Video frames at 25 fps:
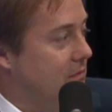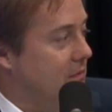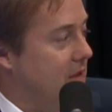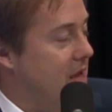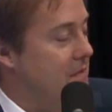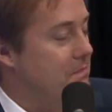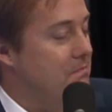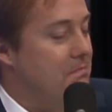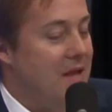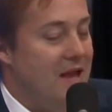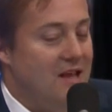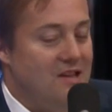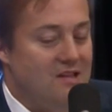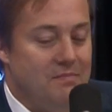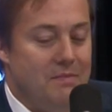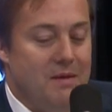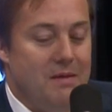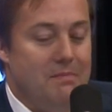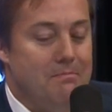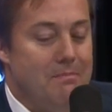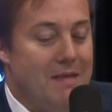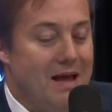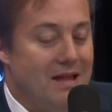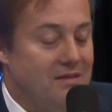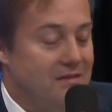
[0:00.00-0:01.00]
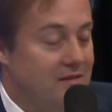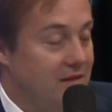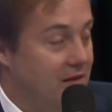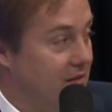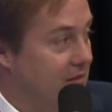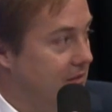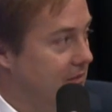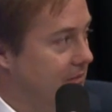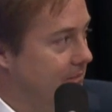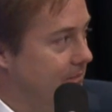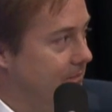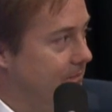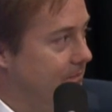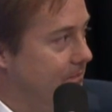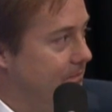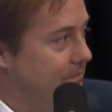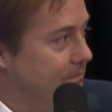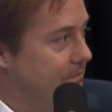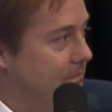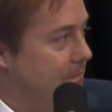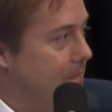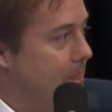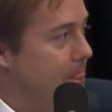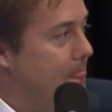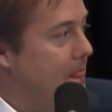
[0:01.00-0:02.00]
It makes me mental.
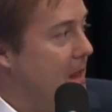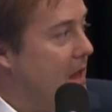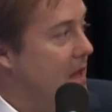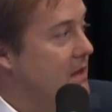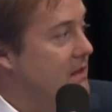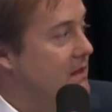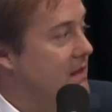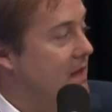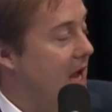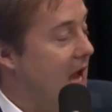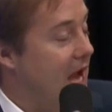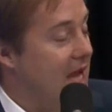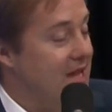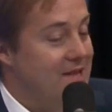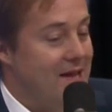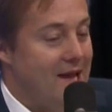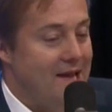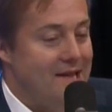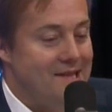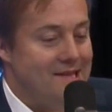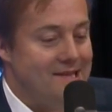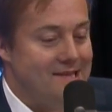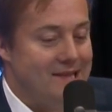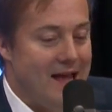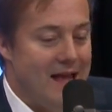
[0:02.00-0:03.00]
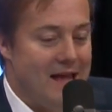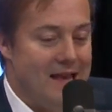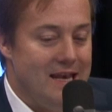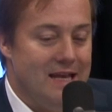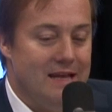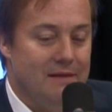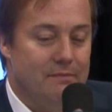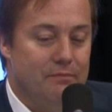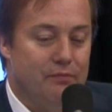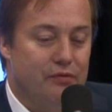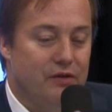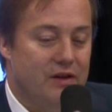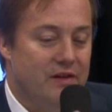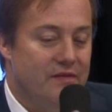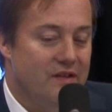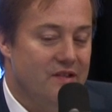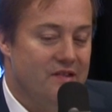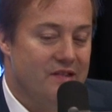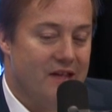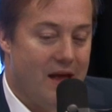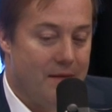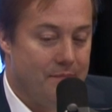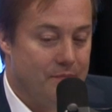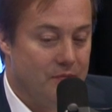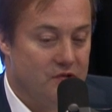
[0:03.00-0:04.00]
As I said in
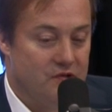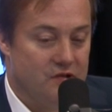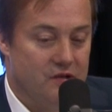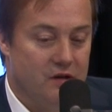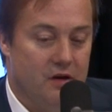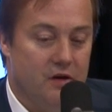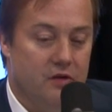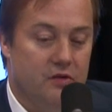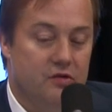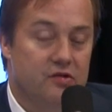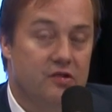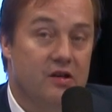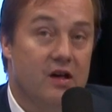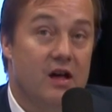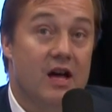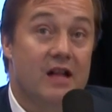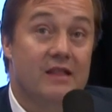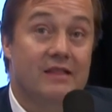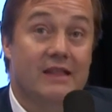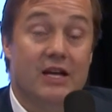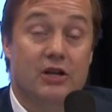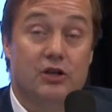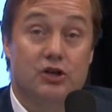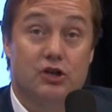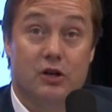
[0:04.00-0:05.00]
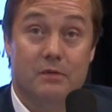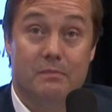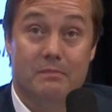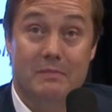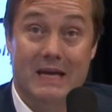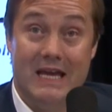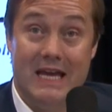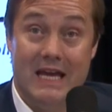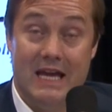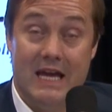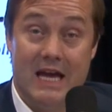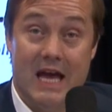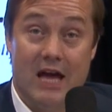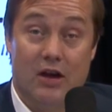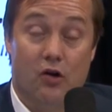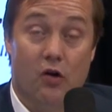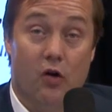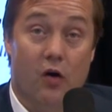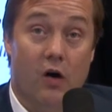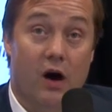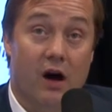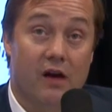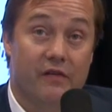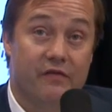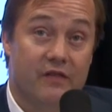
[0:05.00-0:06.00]
previous episodes, there should be an
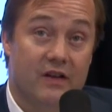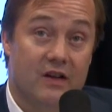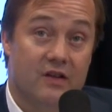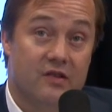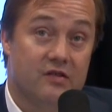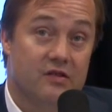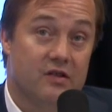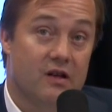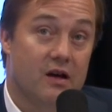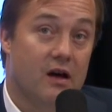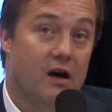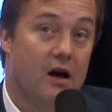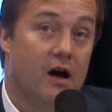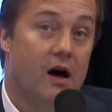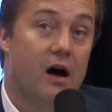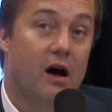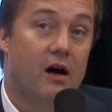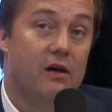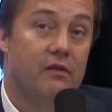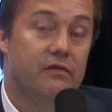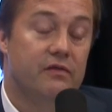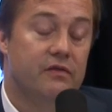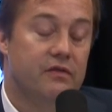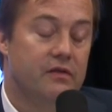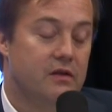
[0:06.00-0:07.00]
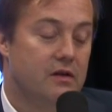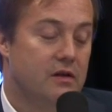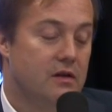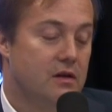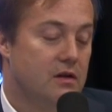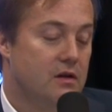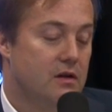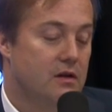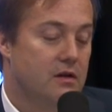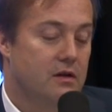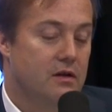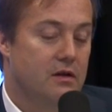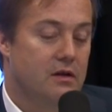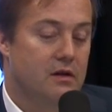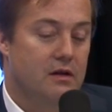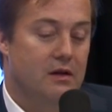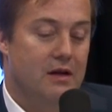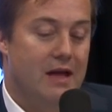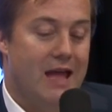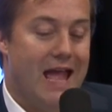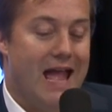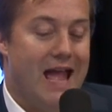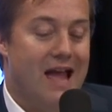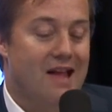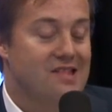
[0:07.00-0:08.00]
office of
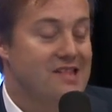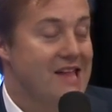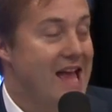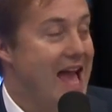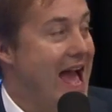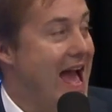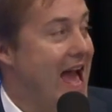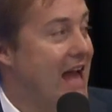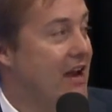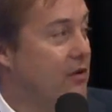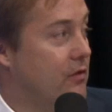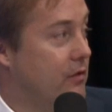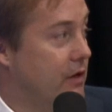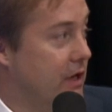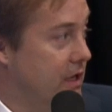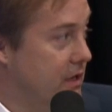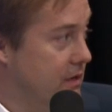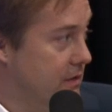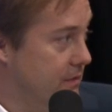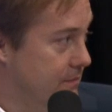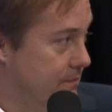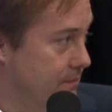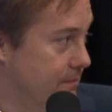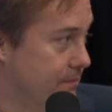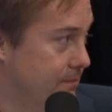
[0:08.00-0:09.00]
ass hattery